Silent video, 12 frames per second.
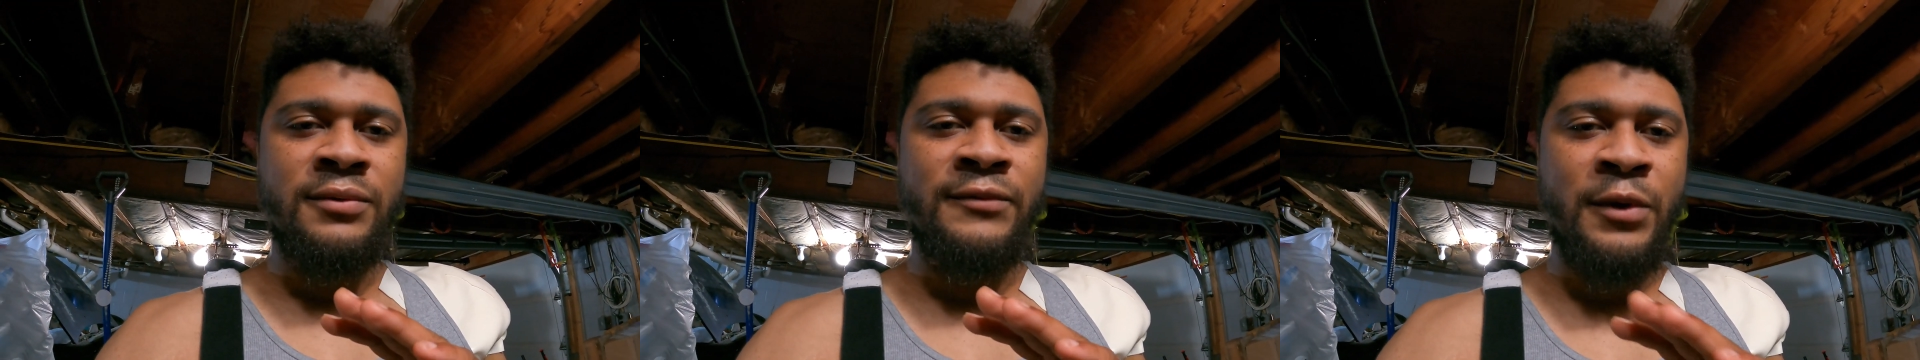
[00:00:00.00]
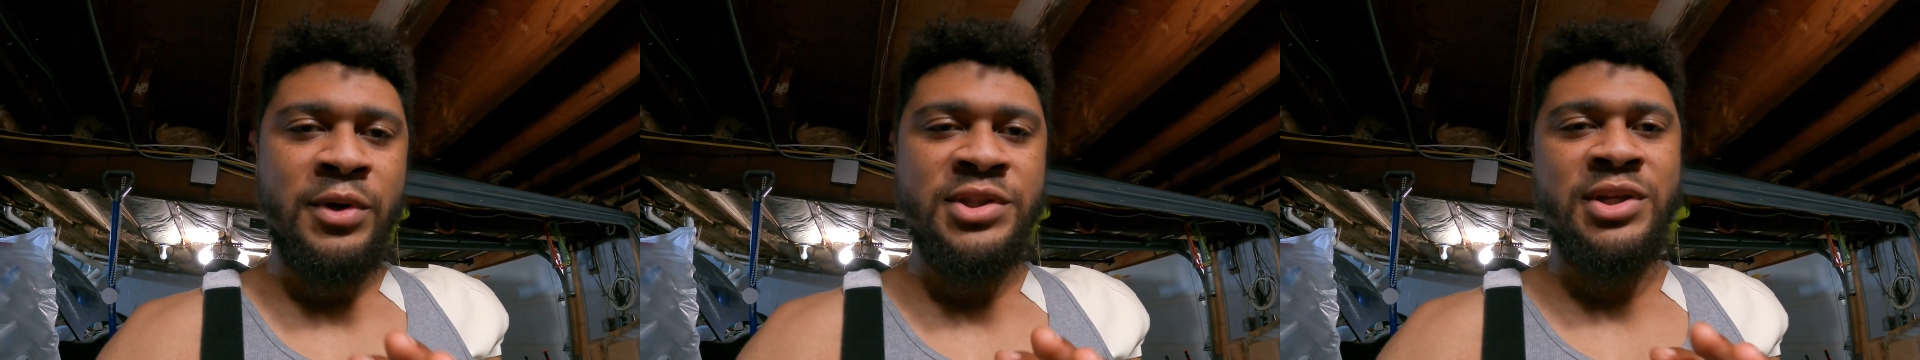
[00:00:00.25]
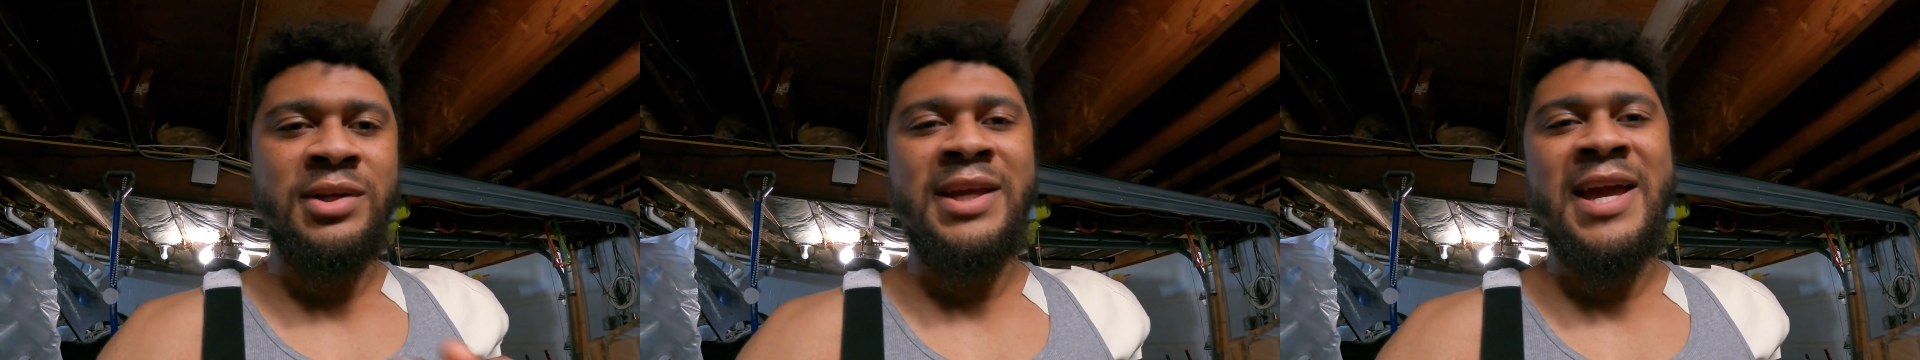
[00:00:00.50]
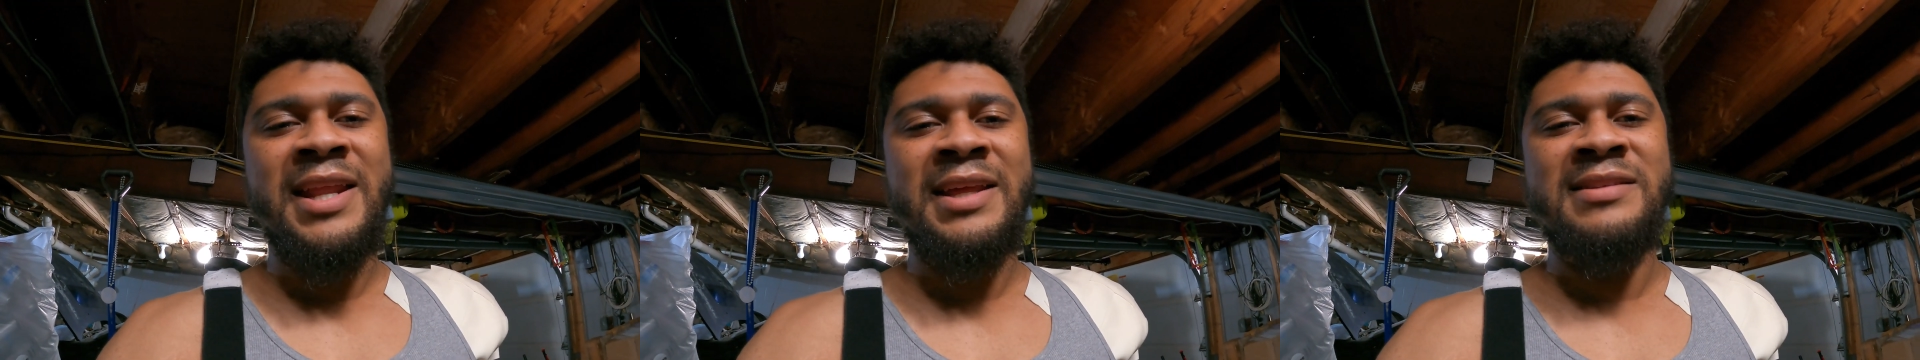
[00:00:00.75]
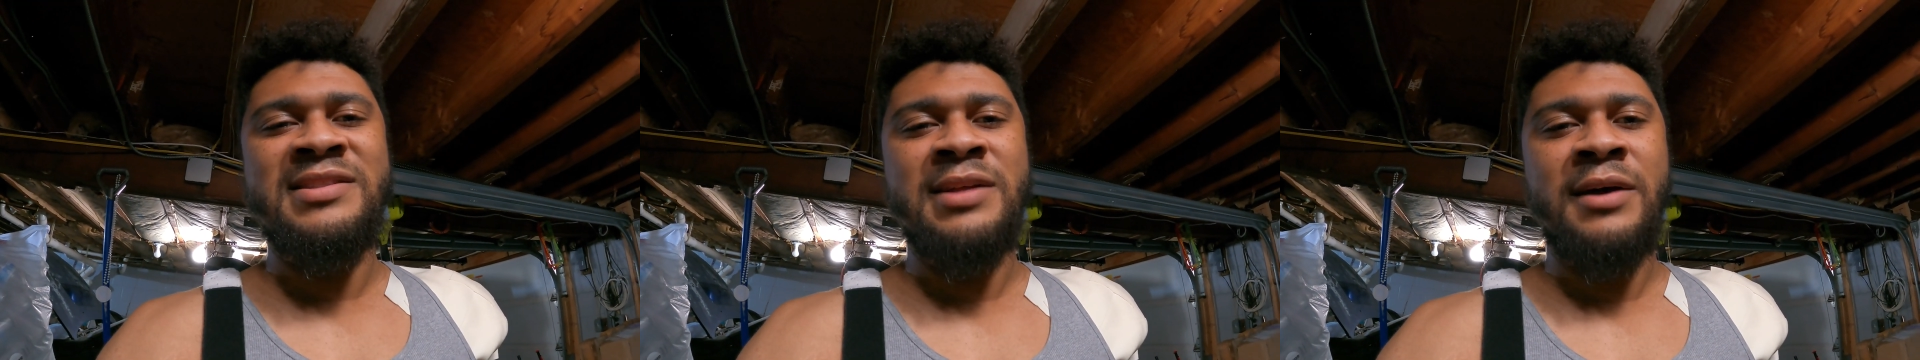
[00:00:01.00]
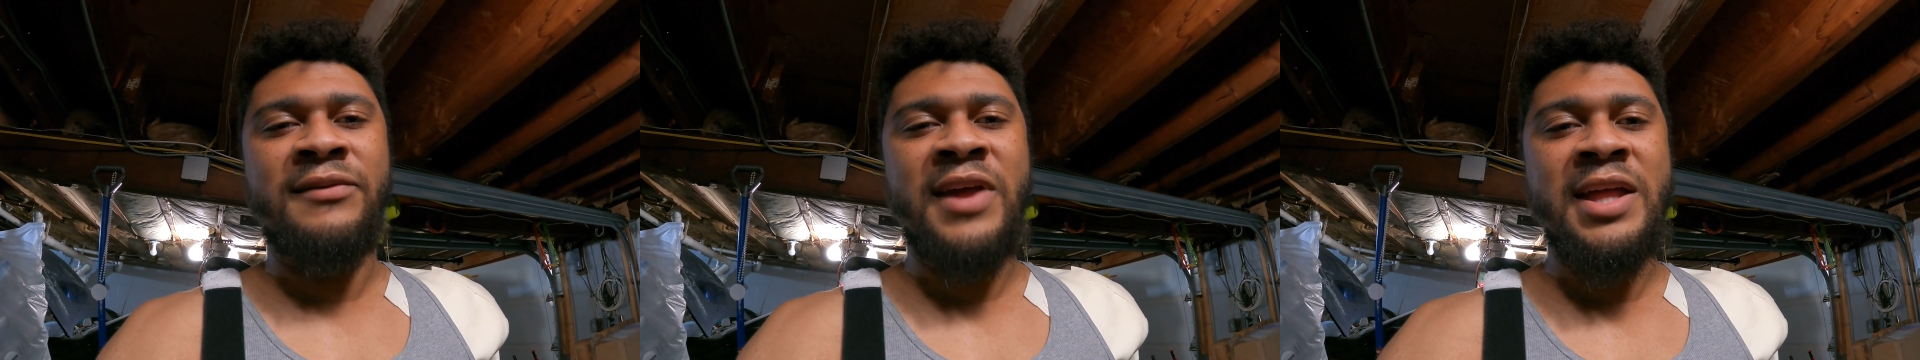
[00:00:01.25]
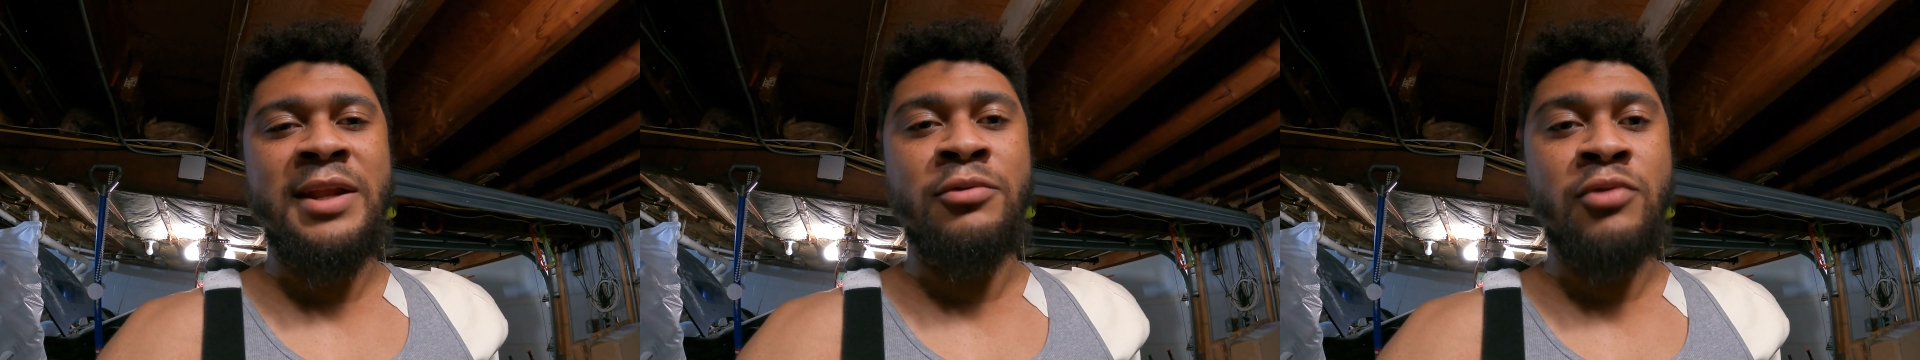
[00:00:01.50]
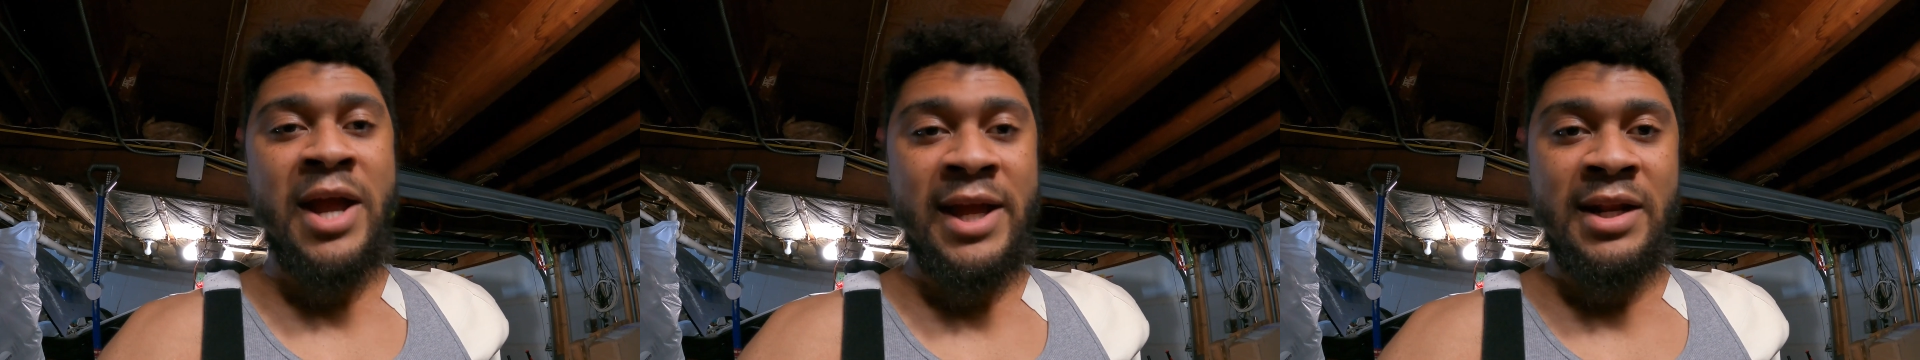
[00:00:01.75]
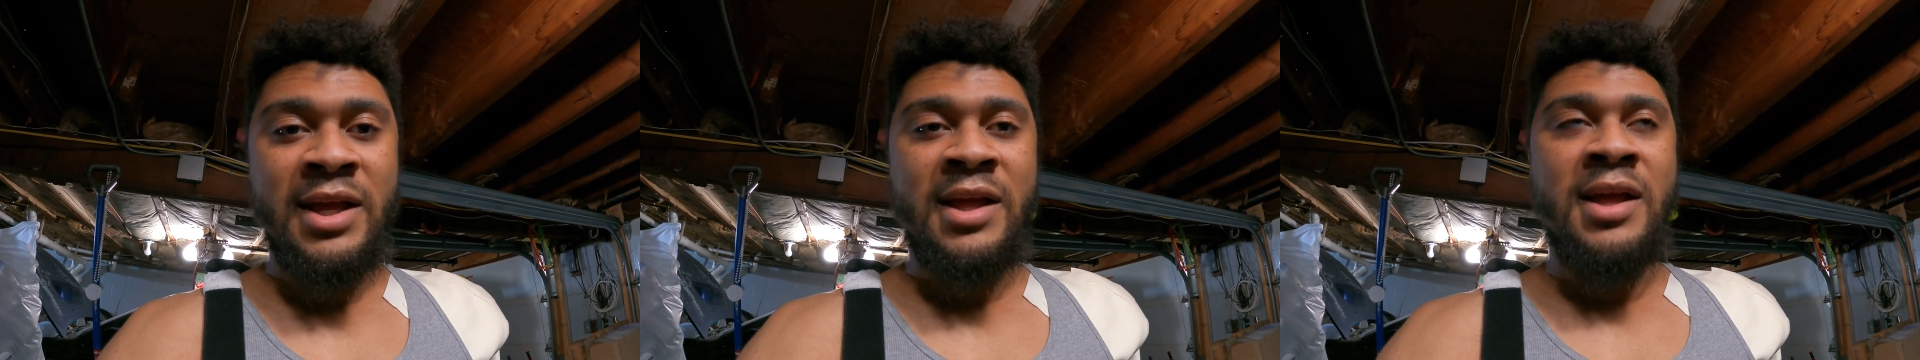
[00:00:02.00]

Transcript: focus on getting stuff hidden right,